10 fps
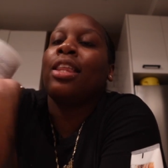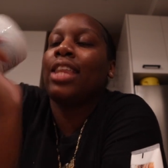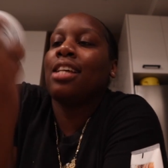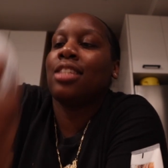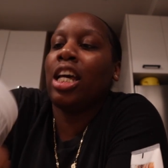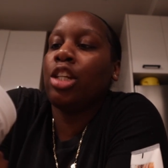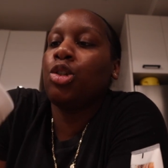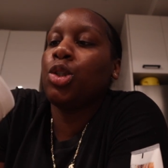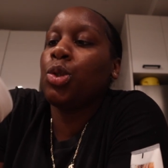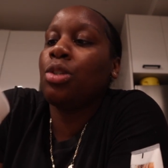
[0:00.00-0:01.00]
they said you
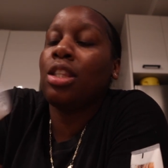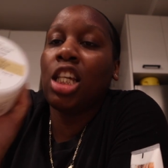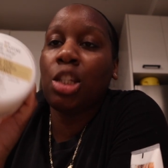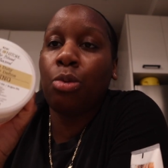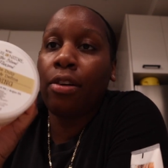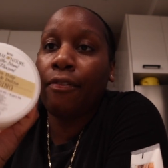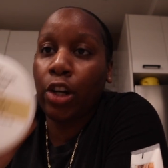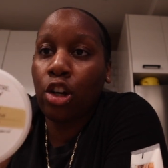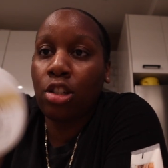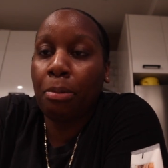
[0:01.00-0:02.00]
use this one
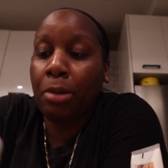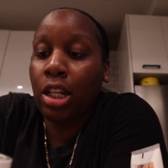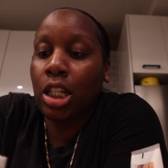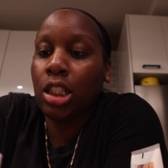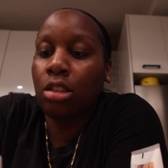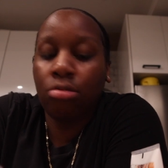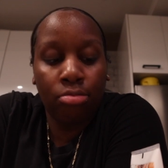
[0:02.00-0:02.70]
first to put in